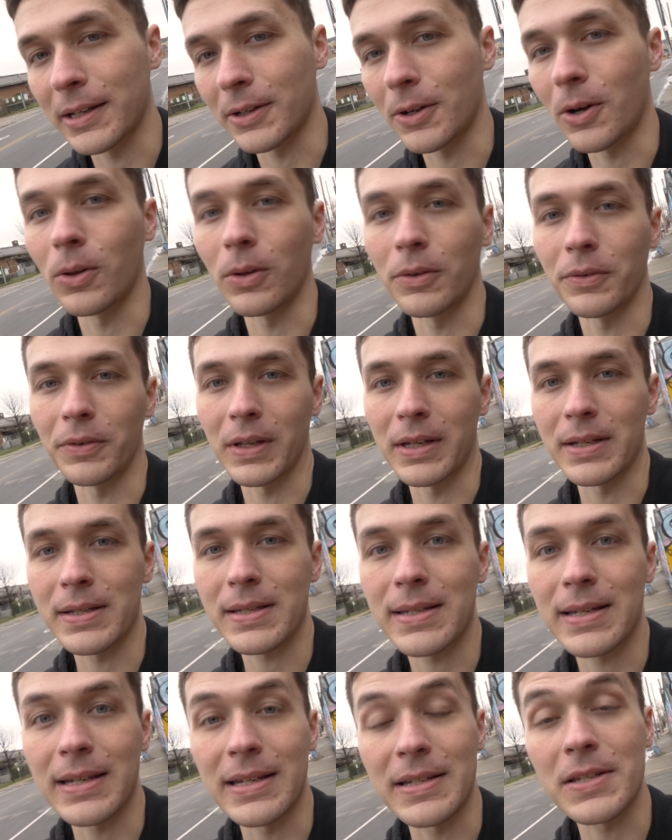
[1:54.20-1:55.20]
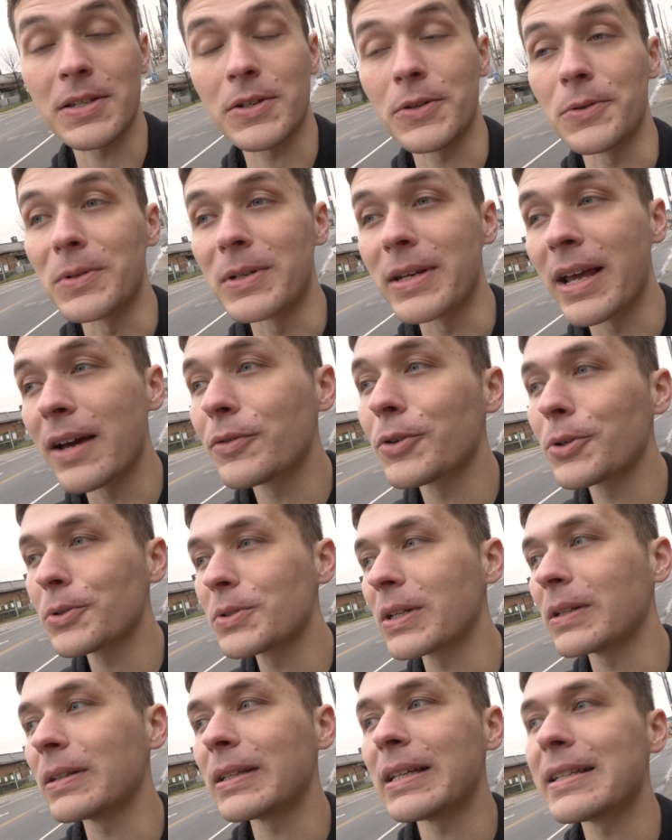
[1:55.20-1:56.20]
in all of this is to never
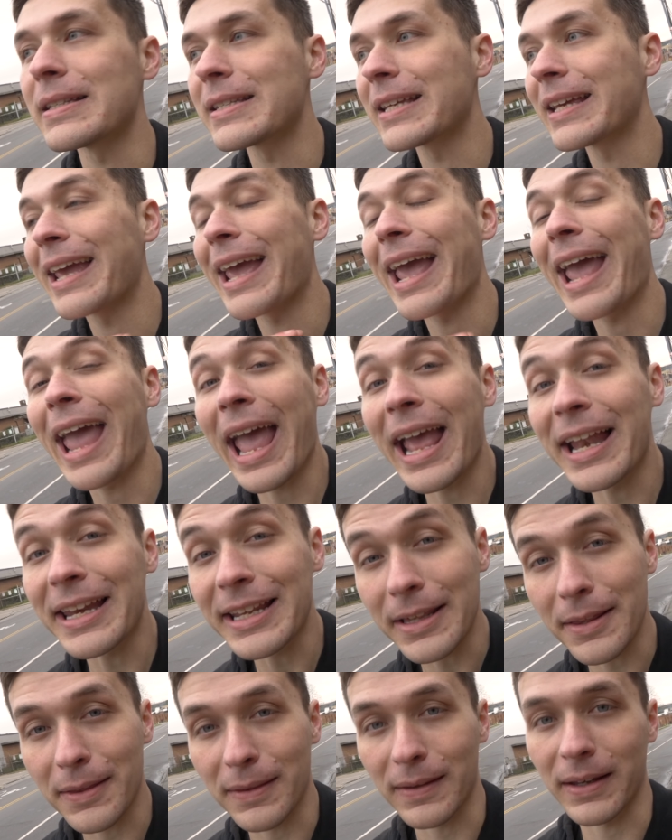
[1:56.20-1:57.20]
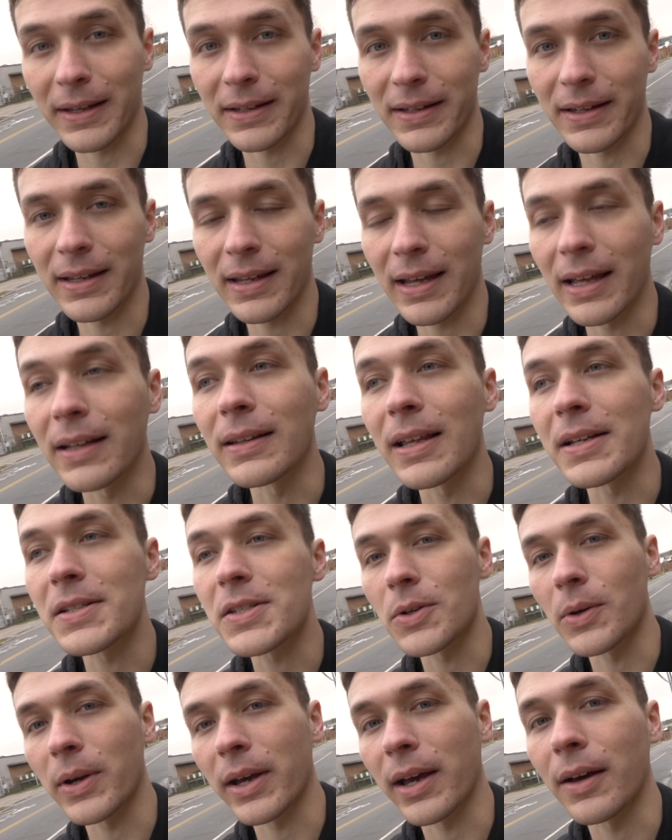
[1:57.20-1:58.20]
delete anything
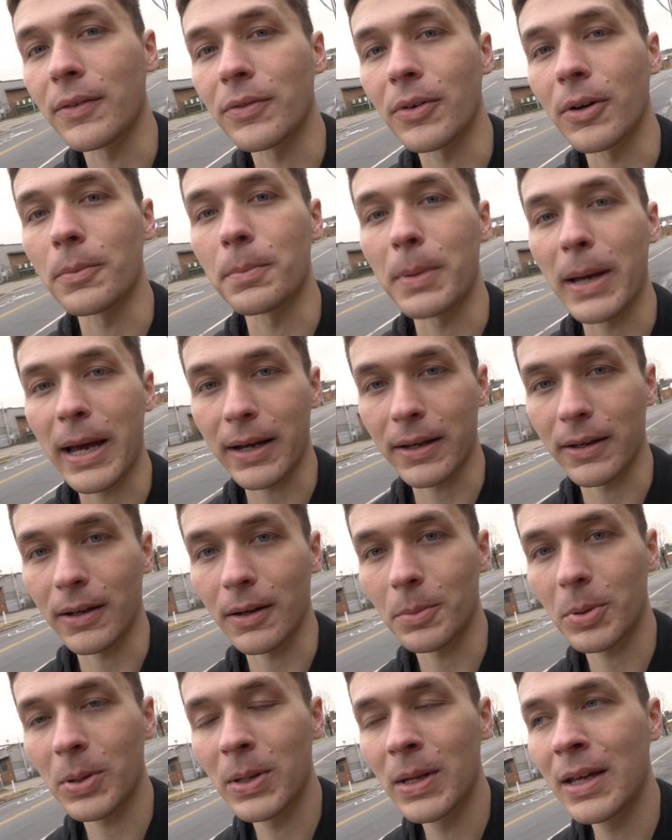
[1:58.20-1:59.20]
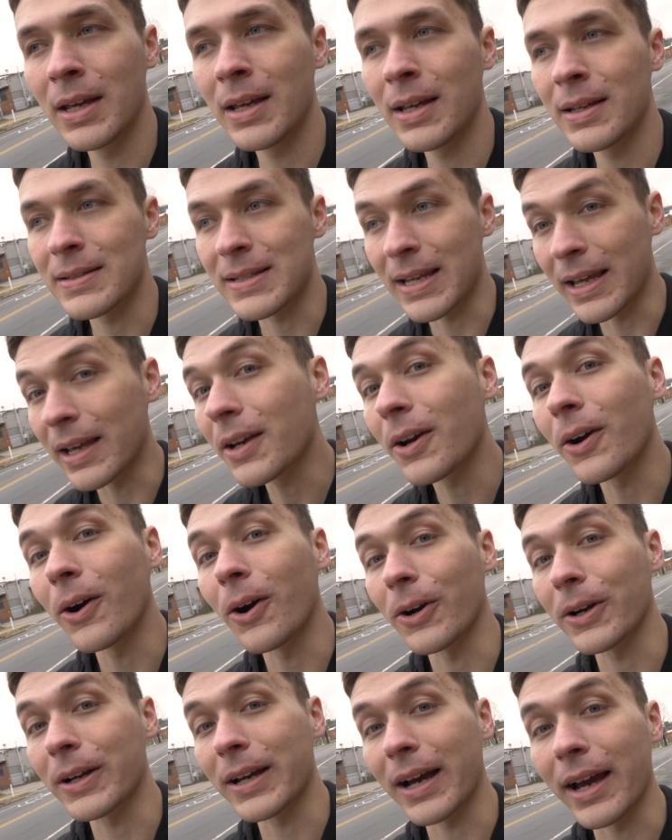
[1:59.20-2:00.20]
unless you have a backup. Take
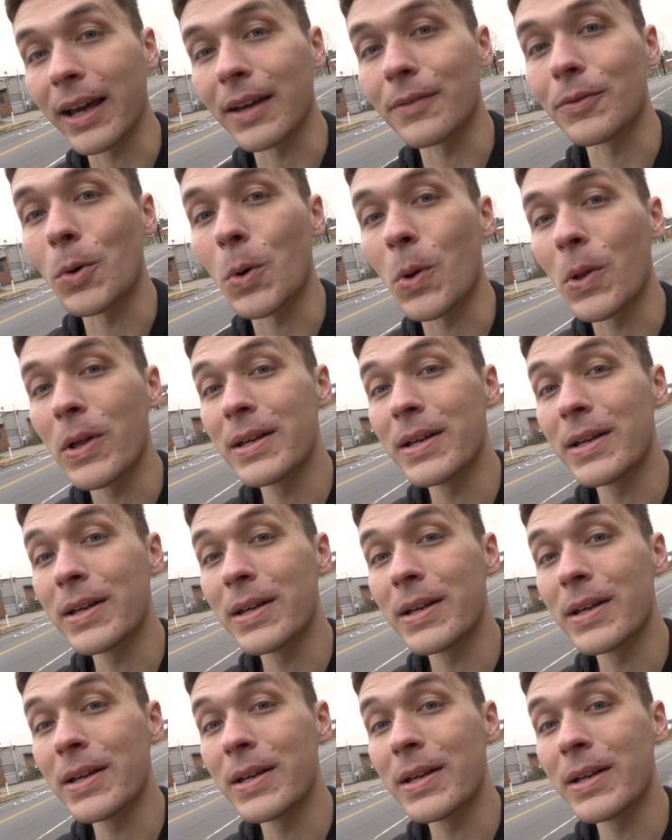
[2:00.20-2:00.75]
archival